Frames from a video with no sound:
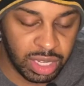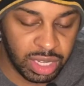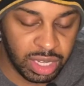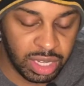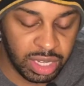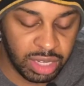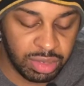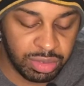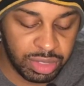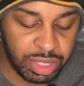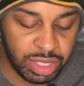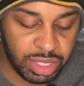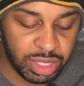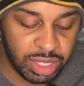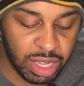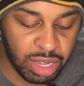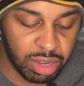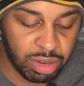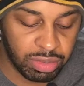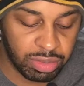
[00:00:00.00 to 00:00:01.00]
AFC
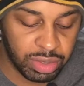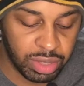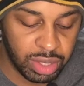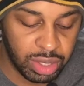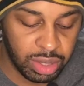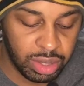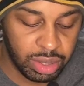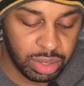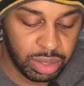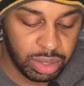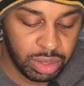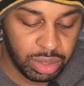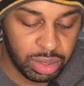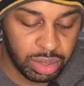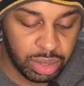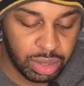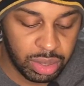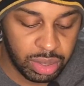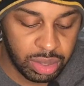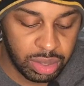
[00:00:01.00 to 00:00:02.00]
South.
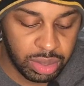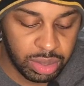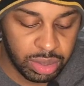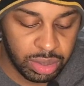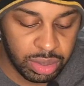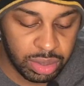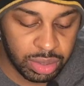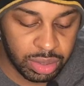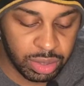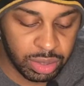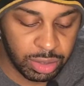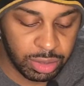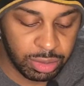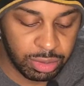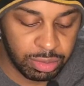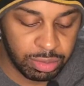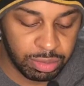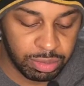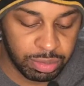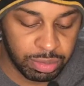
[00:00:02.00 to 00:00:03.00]

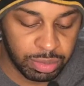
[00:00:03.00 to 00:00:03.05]
So